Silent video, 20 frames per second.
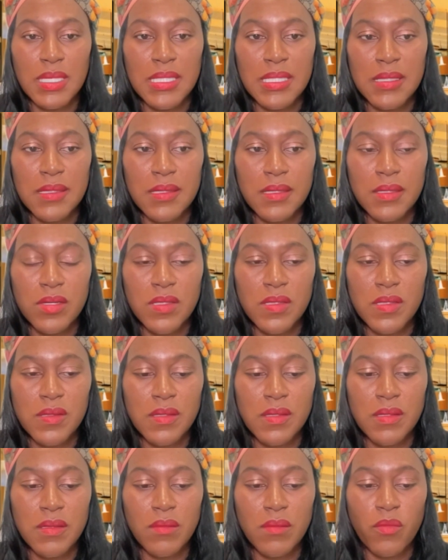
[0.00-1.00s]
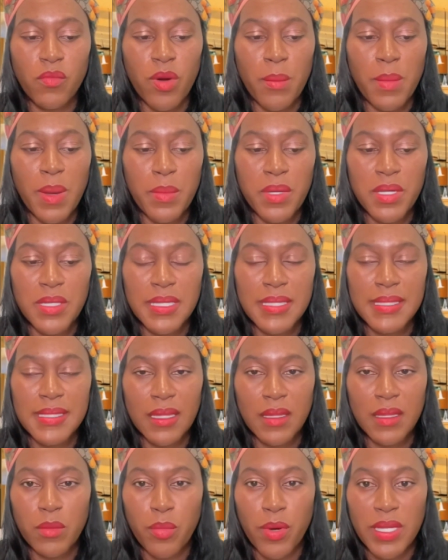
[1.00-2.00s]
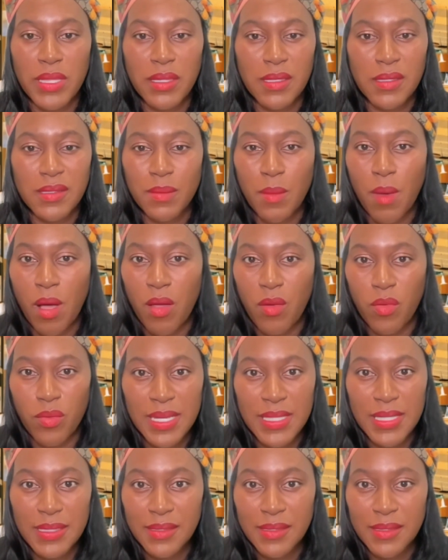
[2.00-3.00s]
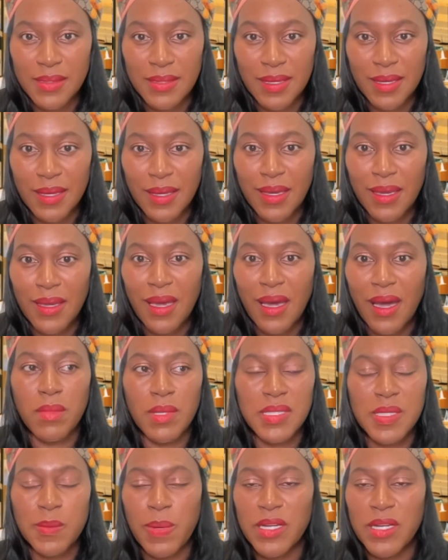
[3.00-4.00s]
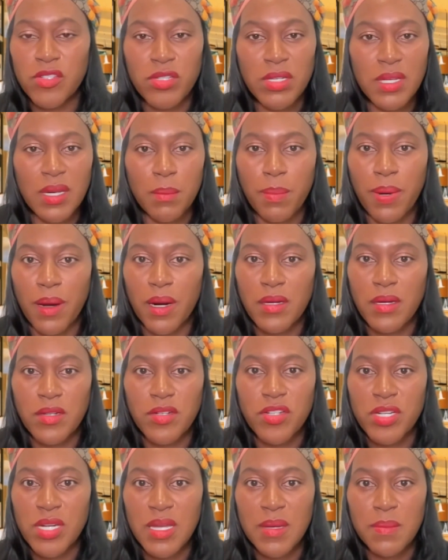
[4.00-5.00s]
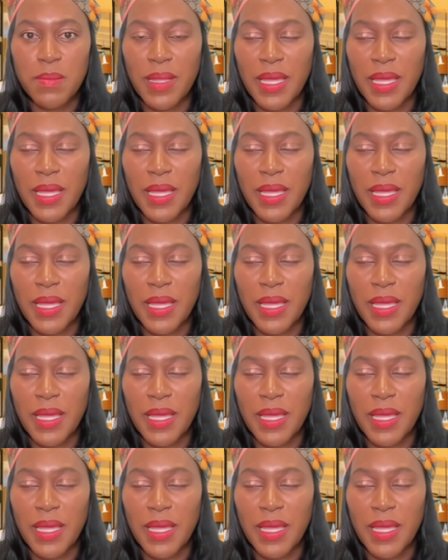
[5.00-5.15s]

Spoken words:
is just remember to celebrate the small wins, especially in a partnership.